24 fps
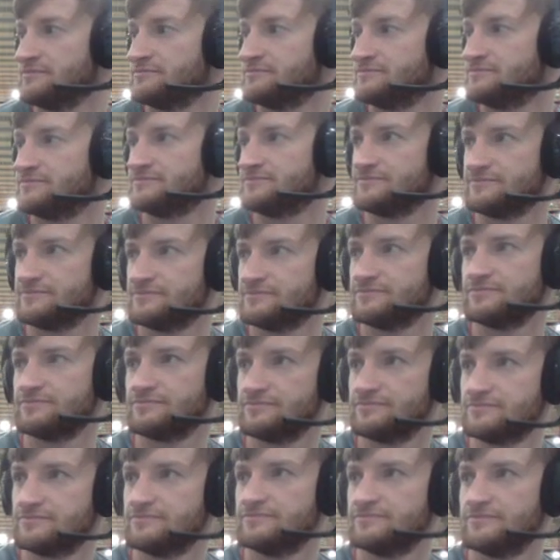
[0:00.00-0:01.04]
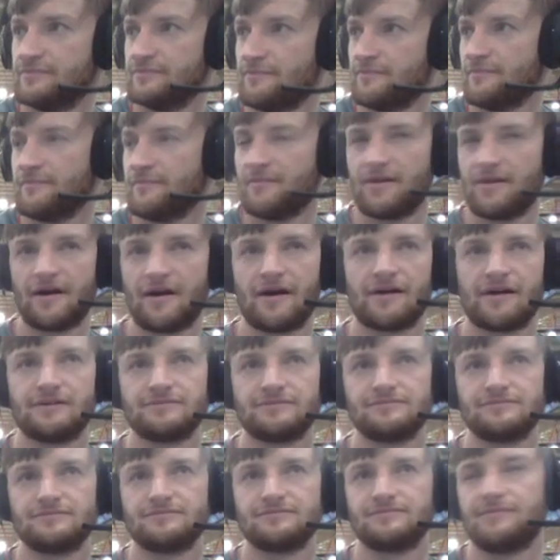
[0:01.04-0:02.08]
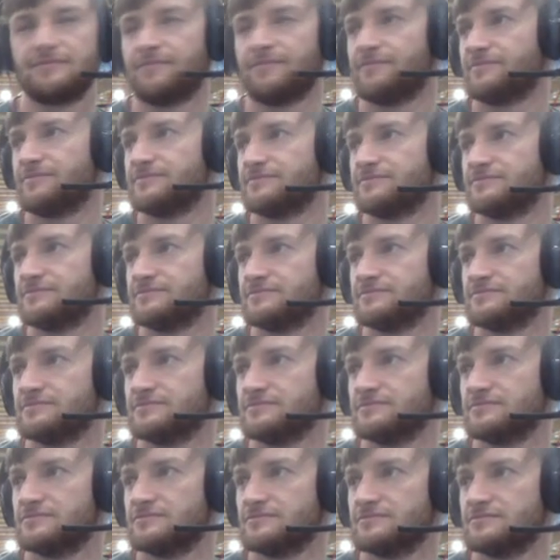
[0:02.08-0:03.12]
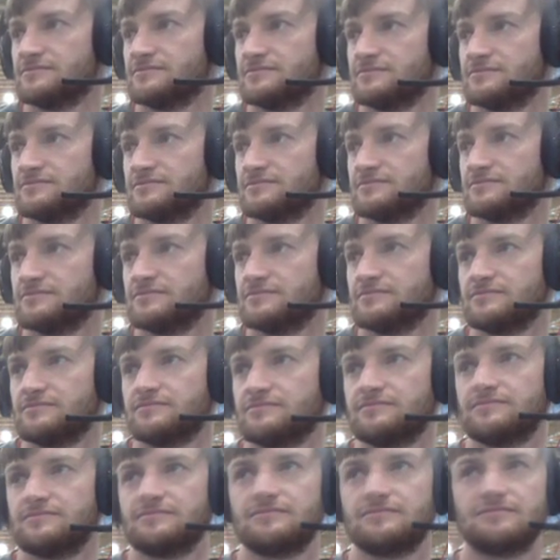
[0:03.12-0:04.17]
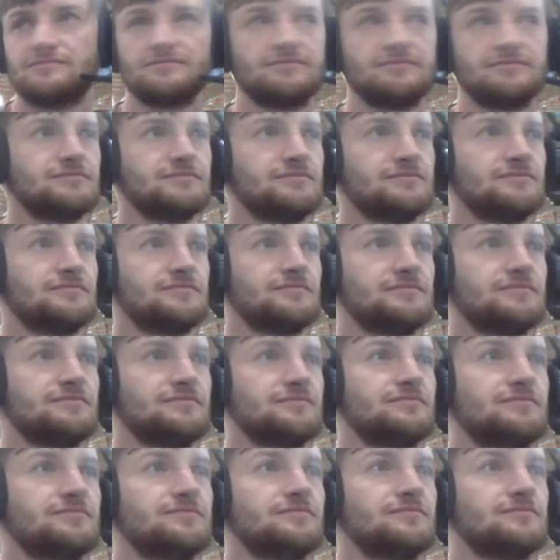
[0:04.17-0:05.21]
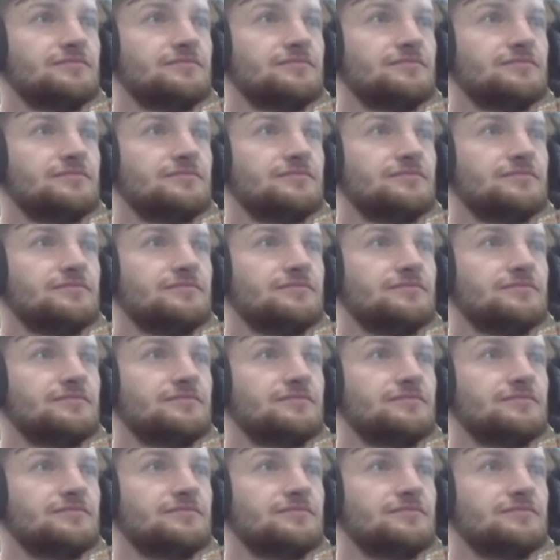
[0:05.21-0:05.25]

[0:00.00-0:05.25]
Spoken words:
Very low scoring game for what we have, but Black are really gone defensive.